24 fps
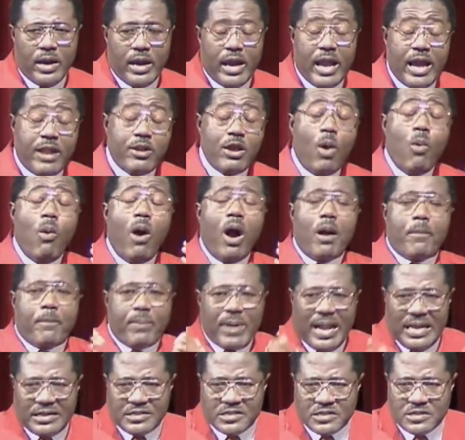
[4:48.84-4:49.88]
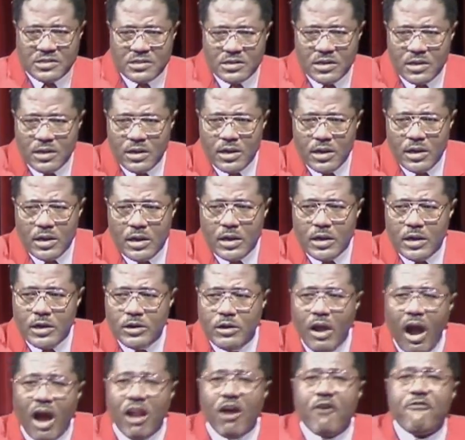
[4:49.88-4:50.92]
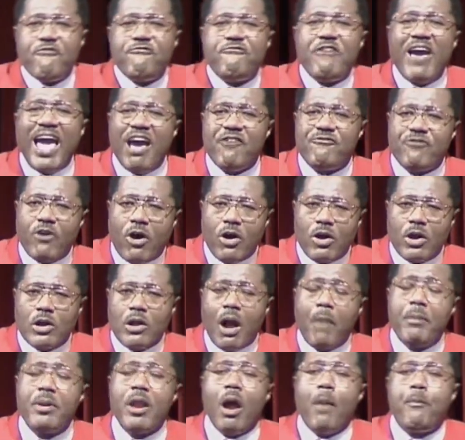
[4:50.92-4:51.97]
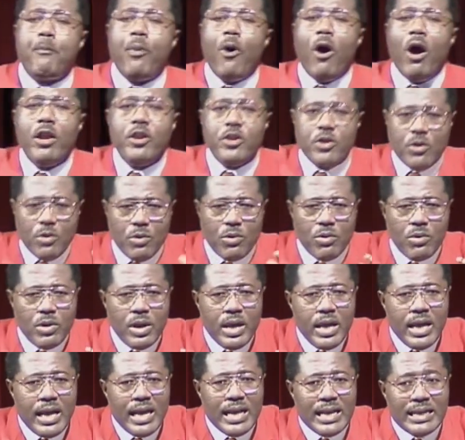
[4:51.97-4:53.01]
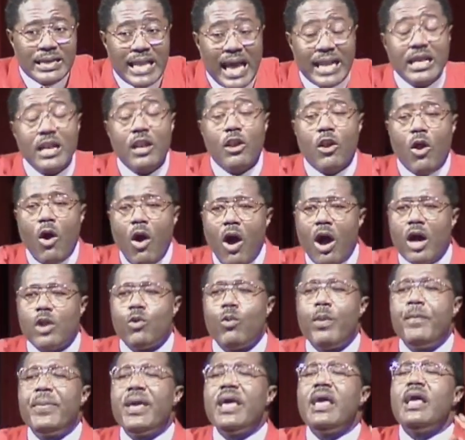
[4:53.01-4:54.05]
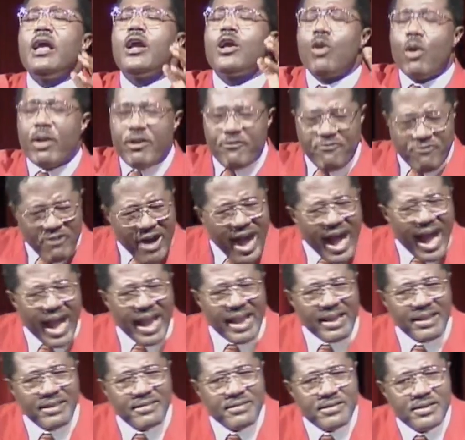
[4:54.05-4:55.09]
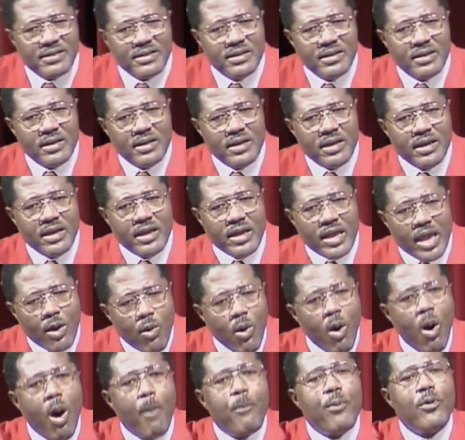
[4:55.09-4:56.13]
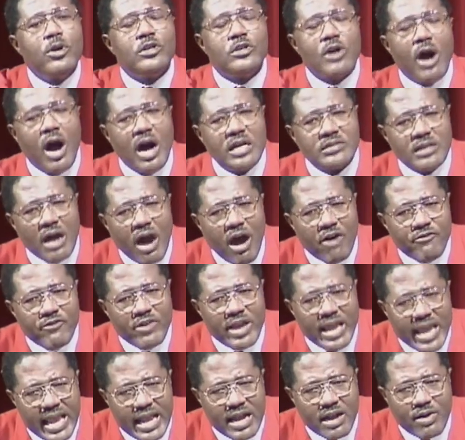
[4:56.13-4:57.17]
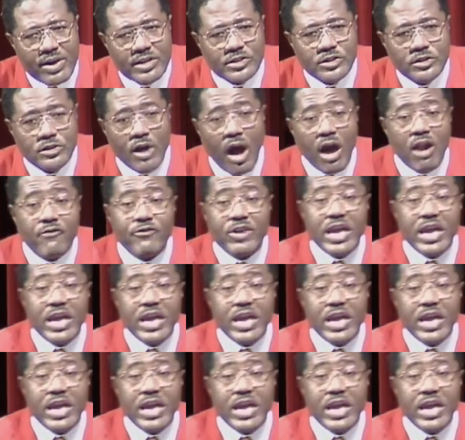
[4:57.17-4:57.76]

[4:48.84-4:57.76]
in your workplace, door of favor coming upon you that the Lord will be glorified. He will open doors of increase, door